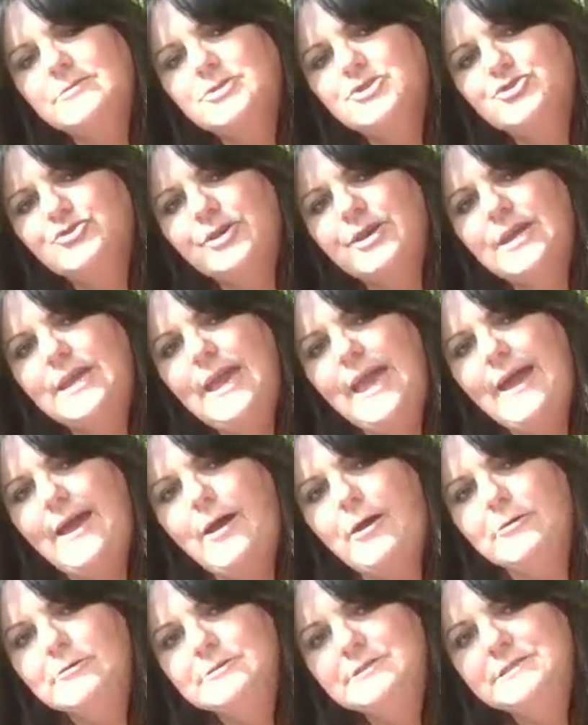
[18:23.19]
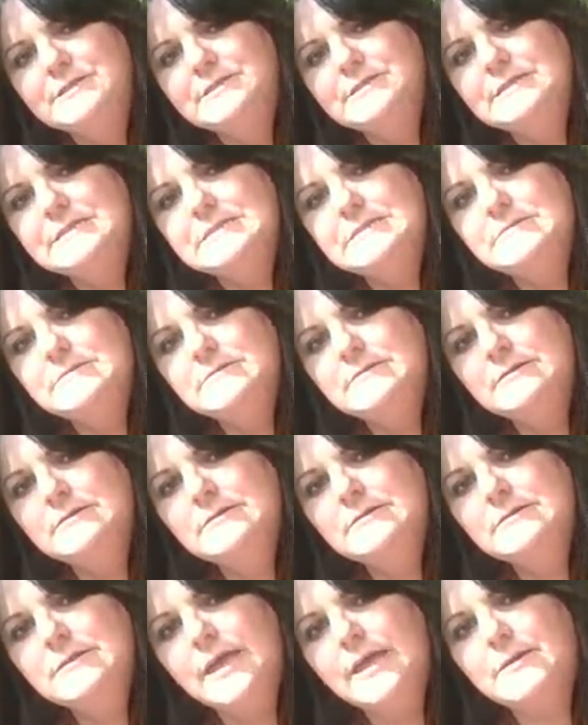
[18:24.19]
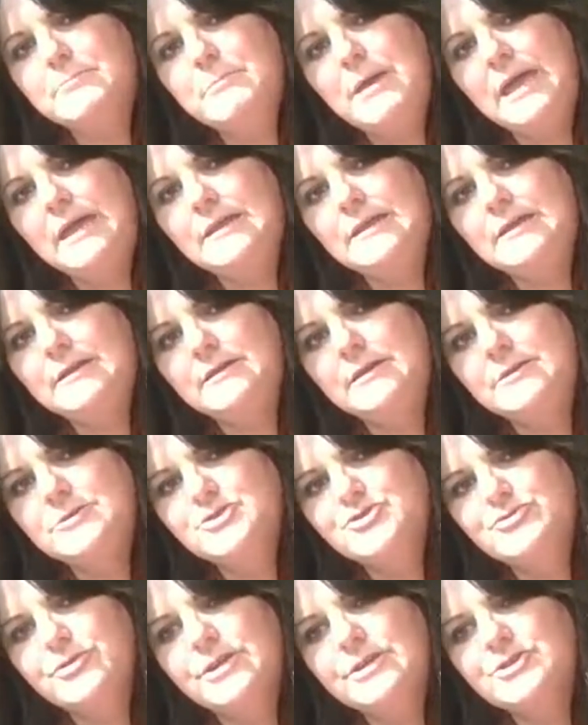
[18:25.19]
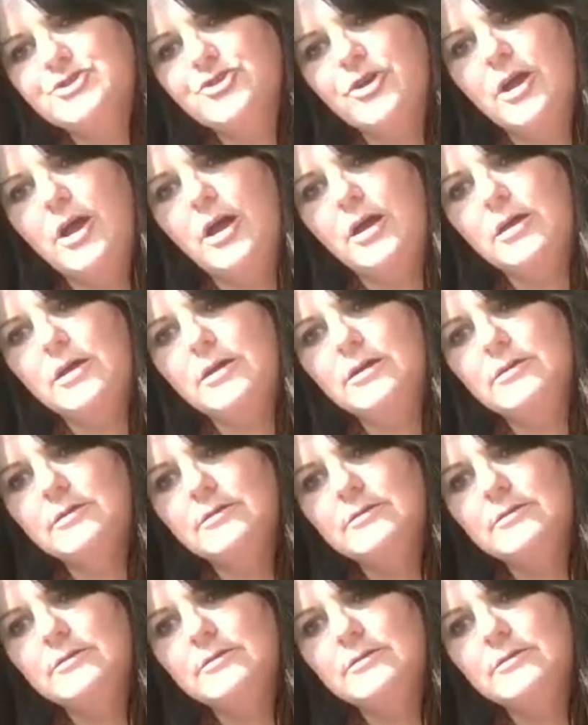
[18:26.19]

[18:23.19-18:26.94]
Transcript: tree house, like made in a tree trunk,